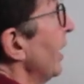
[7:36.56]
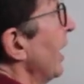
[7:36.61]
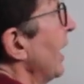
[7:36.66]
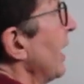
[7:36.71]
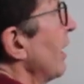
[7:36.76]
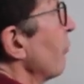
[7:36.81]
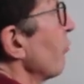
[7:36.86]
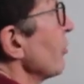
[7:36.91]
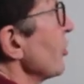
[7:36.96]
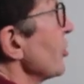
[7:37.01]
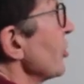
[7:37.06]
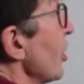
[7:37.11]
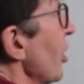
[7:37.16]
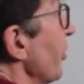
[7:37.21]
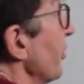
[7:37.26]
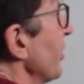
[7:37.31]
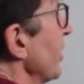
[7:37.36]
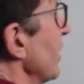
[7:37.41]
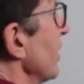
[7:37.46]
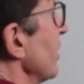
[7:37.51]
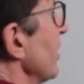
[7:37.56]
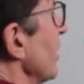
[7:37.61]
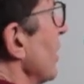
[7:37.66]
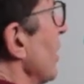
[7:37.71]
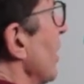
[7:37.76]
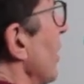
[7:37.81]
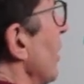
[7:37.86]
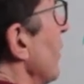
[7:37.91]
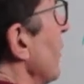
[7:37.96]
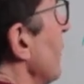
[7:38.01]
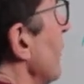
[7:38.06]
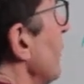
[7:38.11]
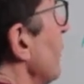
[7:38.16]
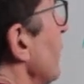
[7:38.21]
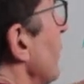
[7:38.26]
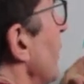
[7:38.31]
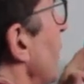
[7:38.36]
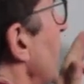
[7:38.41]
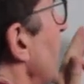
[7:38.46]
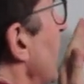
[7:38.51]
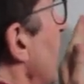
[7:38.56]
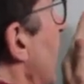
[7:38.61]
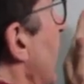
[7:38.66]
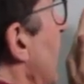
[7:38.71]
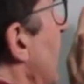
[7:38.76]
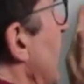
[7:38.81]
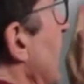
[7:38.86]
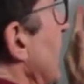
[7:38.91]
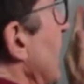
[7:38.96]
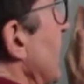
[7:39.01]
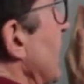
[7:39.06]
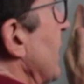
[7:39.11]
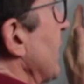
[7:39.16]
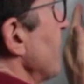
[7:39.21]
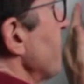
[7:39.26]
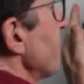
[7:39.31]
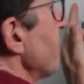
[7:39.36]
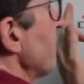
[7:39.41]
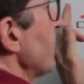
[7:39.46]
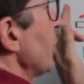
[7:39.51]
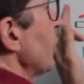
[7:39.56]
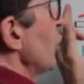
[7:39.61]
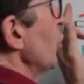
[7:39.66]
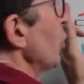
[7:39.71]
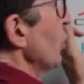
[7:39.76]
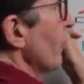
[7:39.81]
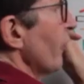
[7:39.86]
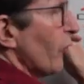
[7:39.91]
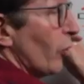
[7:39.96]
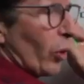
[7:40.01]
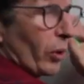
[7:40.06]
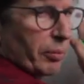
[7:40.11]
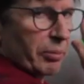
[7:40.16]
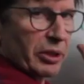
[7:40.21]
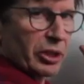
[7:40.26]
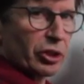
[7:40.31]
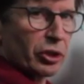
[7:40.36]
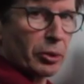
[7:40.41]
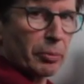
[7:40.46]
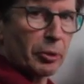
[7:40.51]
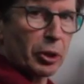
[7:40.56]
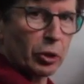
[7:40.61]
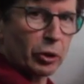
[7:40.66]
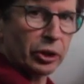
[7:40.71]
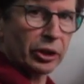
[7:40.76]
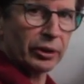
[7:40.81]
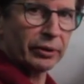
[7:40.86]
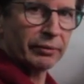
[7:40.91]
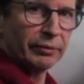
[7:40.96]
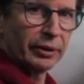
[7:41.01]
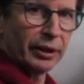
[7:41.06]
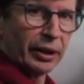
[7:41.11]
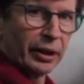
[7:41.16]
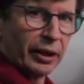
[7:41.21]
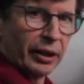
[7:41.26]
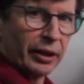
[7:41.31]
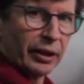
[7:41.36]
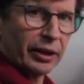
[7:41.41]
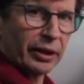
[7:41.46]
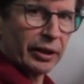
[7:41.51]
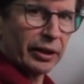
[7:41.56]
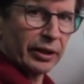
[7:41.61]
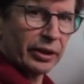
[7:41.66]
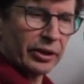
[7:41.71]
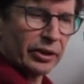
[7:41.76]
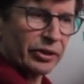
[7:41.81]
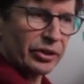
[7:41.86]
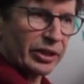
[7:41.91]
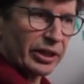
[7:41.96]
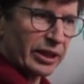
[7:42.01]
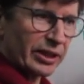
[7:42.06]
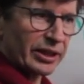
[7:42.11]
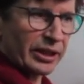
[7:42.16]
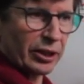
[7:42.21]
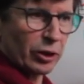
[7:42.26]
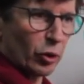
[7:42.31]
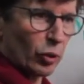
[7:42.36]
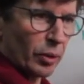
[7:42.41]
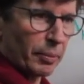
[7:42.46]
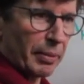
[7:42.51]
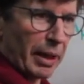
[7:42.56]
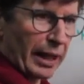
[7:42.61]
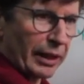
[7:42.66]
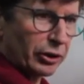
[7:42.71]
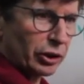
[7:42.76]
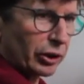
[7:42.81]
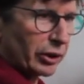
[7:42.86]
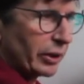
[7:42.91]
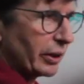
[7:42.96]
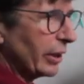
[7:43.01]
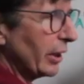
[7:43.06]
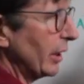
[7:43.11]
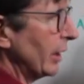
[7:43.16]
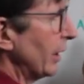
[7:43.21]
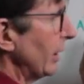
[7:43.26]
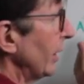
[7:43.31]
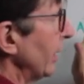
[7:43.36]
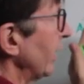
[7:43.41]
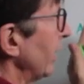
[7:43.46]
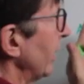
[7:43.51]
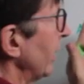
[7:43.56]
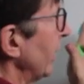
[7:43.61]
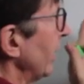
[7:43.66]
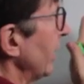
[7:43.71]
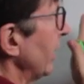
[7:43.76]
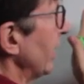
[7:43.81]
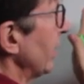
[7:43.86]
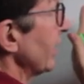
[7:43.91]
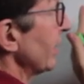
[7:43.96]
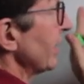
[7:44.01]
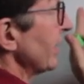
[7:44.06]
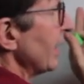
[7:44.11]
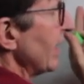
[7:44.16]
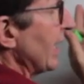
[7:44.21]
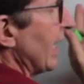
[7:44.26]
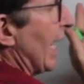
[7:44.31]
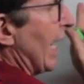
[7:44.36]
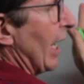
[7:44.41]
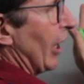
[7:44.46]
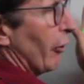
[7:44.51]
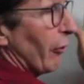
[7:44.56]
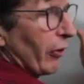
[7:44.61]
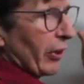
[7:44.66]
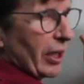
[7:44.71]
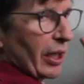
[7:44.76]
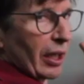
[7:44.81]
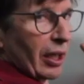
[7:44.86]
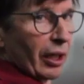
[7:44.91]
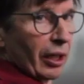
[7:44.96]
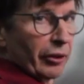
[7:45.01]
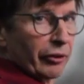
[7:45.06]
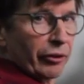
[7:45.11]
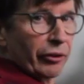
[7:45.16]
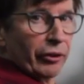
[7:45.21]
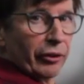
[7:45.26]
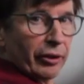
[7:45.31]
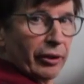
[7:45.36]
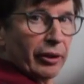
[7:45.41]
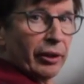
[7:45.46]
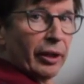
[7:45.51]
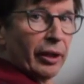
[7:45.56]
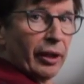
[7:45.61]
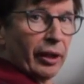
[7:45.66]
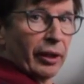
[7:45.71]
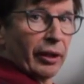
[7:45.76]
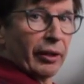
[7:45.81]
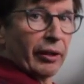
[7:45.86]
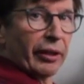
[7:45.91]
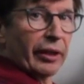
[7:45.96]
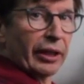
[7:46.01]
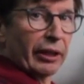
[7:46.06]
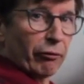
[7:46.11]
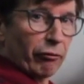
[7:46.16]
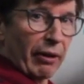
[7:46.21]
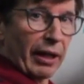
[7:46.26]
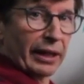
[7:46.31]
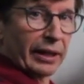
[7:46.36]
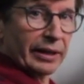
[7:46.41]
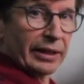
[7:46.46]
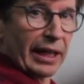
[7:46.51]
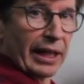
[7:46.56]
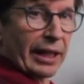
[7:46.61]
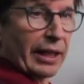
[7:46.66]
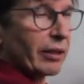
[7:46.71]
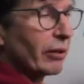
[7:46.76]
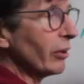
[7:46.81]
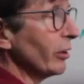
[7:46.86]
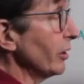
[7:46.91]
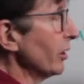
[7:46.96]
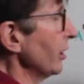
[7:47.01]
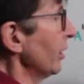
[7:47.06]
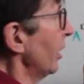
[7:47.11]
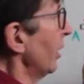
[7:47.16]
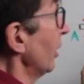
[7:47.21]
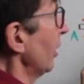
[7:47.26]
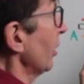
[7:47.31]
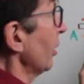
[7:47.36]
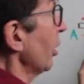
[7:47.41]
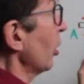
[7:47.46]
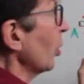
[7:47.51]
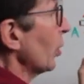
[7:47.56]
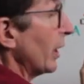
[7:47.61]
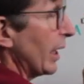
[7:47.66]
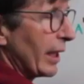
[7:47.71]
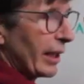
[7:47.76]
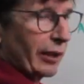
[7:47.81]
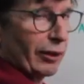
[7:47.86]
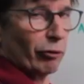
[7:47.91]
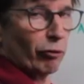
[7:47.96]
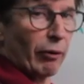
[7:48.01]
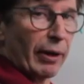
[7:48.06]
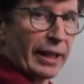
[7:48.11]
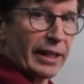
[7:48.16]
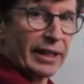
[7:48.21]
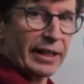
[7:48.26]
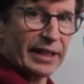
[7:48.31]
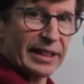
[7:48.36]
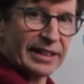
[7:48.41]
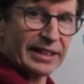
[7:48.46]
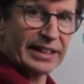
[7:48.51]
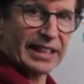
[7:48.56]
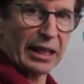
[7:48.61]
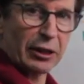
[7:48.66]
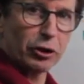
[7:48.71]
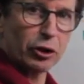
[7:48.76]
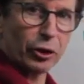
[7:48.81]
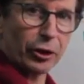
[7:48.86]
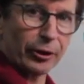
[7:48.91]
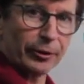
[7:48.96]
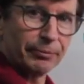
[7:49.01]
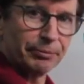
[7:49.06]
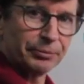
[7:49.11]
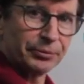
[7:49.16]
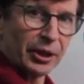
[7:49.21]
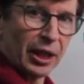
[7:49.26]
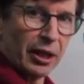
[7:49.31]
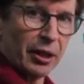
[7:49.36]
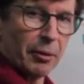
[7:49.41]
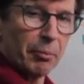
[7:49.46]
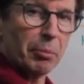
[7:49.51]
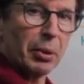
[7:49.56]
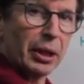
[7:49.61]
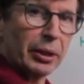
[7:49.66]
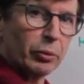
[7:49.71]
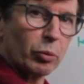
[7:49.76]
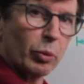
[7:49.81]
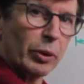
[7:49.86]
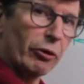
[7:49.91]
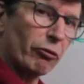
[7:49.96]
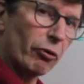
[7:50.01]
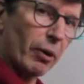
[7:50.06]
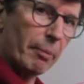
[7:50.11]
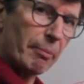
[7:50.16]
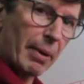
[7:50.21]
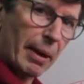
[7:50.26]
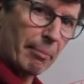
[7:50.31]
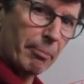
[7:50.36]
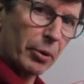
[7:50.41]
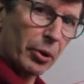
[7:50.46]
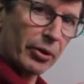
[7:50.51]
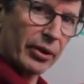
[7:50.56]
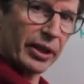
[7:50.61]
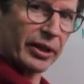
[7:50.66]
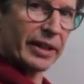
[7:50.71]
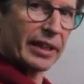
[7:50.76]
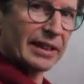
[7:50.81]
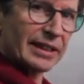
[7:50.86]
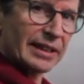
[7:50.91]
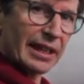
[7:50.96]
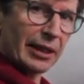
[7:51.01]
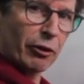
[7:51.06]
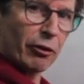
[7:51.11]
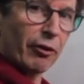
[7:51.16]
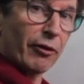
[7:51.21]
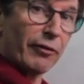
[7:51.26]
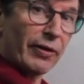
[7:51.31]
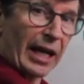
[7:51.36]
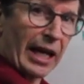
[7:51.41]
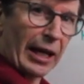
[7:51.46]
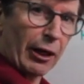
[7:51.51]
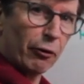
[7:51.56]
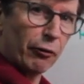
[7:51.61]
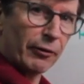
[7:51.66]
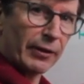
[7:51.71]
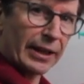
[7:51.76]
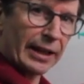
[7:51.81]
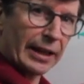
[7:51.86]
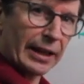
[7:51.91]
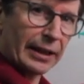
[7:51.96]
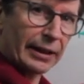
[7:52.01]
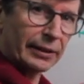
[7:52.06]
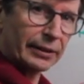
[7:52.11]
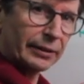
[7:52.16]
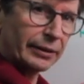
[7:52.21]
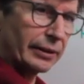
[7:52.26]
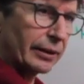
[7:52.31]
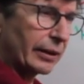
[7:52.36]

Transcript: a resultant of a uniform distribution is easy to imagine. It's the area under the rectangle located right in the center. But we remember that the center of area